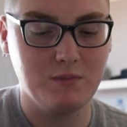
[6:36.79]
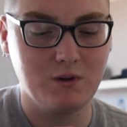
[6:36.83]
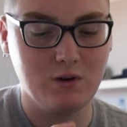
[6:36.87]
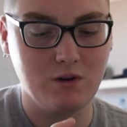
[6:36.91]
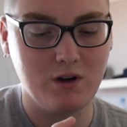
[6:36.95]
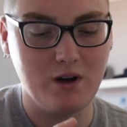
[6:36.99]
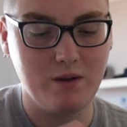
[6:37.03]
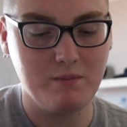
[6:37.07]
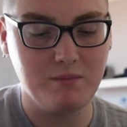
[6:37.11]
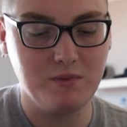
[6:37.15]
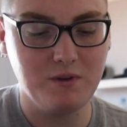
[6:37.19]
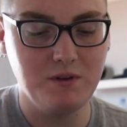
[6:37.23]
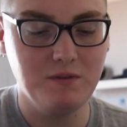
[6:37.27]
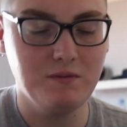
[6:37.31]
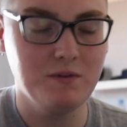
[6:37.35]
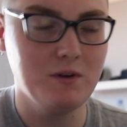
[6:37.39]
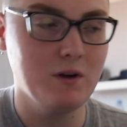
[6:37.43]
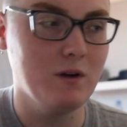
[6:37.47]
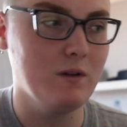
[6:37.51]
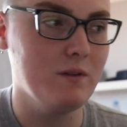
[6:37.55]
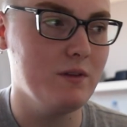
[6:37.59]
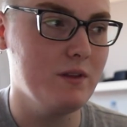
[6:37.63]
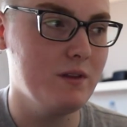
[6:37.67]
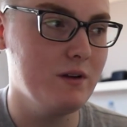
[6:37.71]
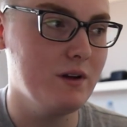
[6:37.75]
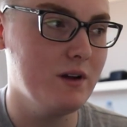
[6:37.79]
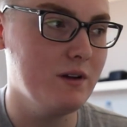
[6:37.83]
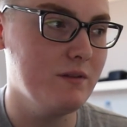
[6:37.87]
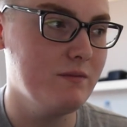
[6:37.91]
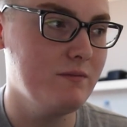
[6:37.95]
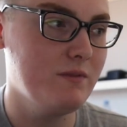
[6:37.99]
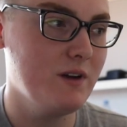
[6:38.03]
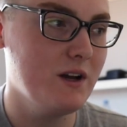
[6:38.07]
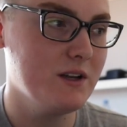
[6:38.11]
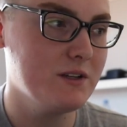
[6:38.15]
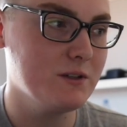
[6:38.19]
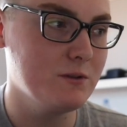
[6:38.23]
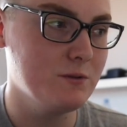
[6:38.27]
grip, you've got the
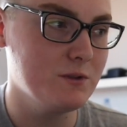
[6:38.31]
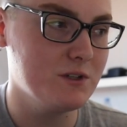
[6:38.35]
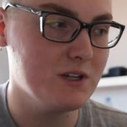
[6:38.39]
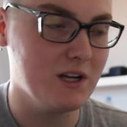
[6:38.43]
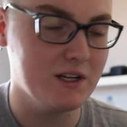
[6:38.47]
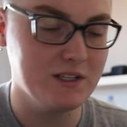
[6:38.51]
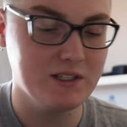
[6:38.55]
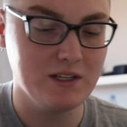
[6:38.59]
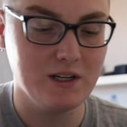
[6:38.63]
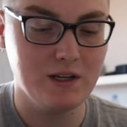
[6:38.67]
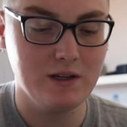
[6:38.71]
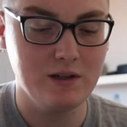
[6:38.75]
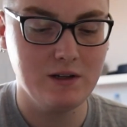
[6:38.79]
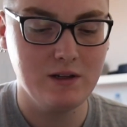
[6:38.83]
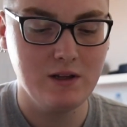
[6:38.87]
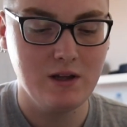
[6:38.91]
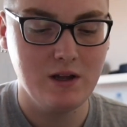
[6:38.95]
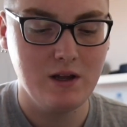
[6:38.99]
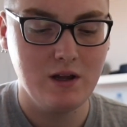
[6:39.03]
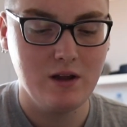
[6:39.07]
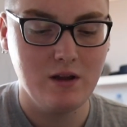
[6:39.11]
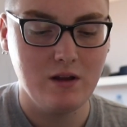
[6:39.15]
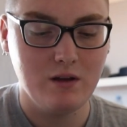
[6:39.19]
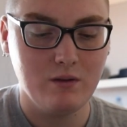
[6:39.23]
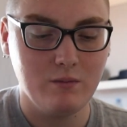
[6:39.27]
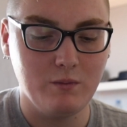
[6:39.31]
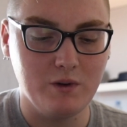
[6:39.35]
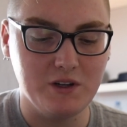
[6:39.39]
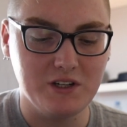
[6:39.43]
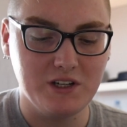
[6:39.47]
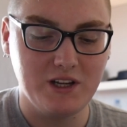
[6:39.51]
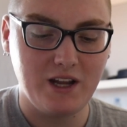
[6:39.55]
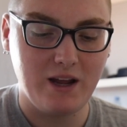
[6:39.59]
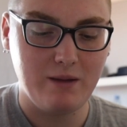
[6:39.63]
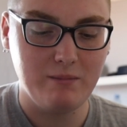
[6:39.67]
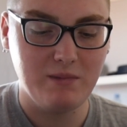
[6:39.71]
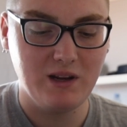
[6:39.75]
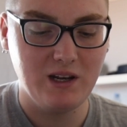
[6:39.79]
vertical shutter,
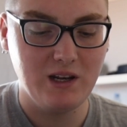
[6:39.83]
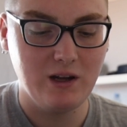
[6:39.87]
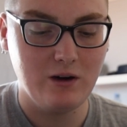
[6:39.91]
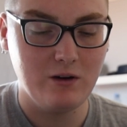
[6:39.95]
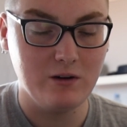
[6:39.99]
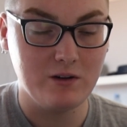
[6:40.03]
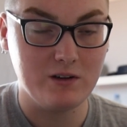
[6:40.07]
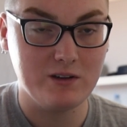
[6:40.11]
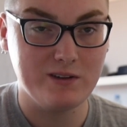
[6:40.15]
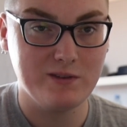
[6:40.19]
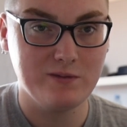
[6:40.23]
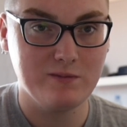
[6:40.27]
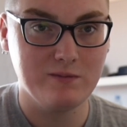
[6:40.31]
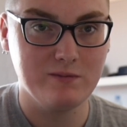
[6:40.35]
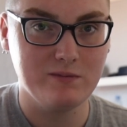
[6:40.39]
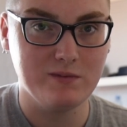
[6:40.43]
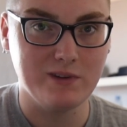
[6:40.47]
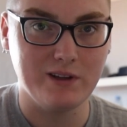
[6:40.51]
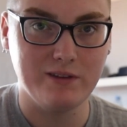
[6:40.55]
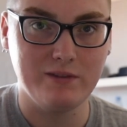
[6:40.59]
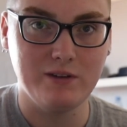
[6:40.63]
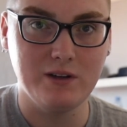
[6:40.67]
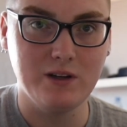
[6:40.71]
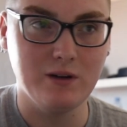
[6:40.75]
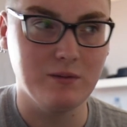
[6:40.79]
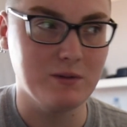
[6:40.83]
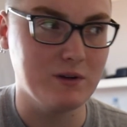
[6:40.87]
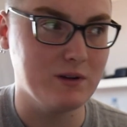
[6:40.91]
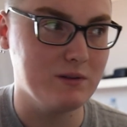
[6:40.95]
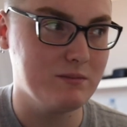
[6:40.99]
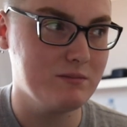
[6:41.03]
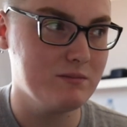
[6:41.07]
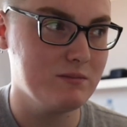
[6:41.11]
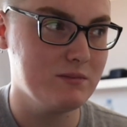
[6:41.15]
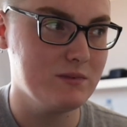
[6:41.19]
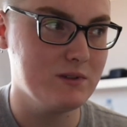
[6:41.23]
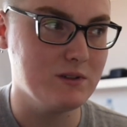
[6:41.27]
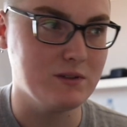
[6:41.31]
which can be locked if you don't want
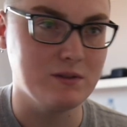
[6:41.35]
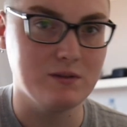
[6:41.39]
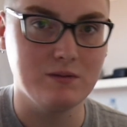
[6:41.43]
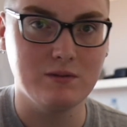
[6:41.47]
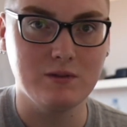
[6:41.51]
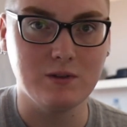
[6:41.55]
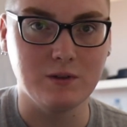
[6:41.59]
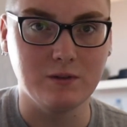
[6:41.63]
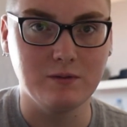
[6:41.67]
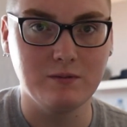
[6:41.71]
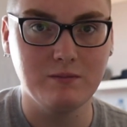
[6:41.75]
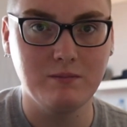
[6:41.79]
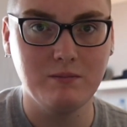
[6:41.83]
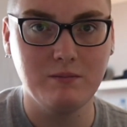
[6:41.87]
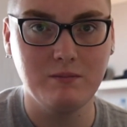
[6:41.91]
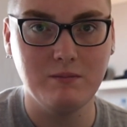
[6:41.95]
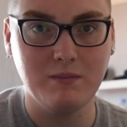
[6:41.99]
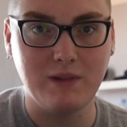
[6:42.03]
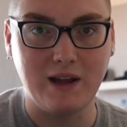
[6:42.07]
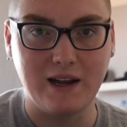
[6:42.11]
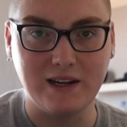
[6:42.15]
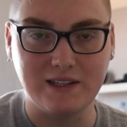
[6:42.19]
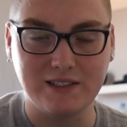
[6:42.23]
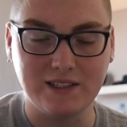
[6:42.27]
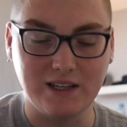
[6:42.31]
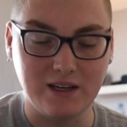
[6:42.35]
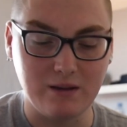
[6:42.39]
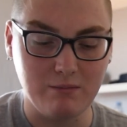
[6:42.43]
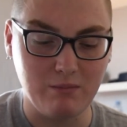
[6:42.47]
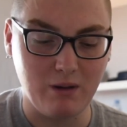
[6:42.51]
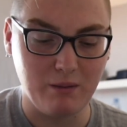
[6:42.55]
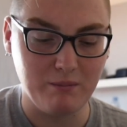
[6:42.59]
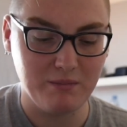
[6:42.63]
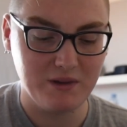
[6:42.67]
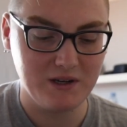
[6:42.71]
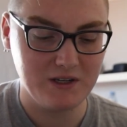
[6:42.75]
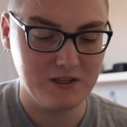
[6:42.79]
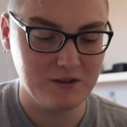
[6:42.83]
to just sort of accidentally
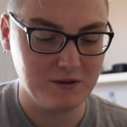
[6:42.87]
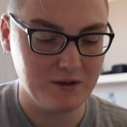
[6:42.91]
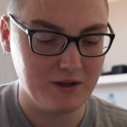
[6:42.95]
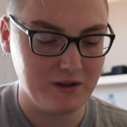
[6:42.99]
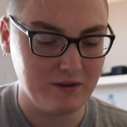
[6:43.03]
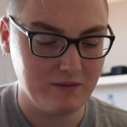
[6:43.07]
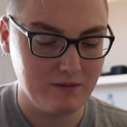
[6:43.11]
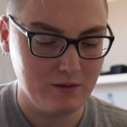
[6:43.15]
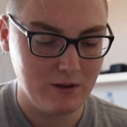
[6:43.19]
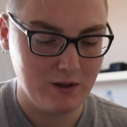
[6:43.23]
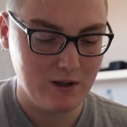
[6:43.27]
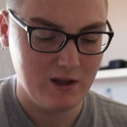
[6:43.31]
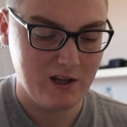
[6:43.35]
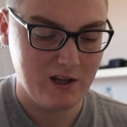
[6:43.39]
bump into it.